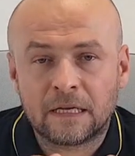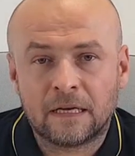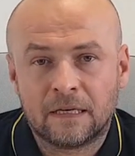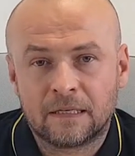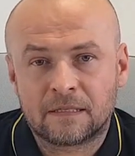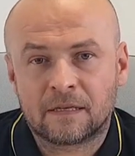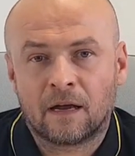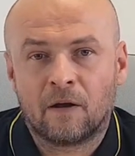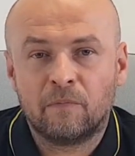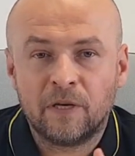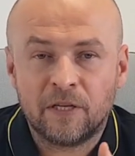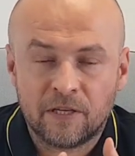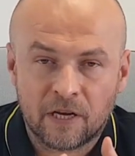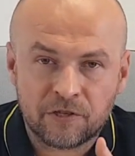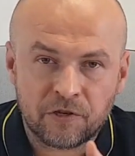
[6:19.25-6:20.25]
is
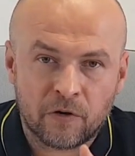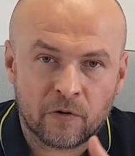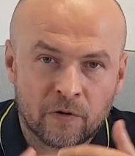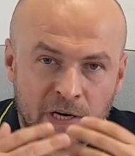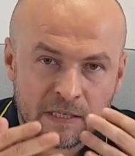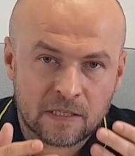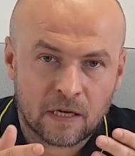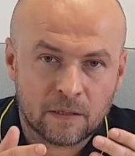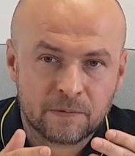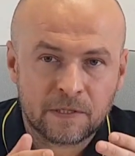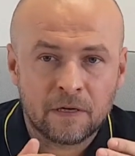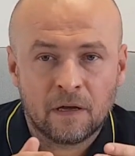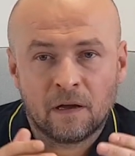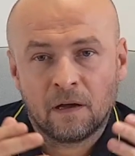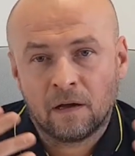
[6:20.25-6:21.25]
miniature resculpts.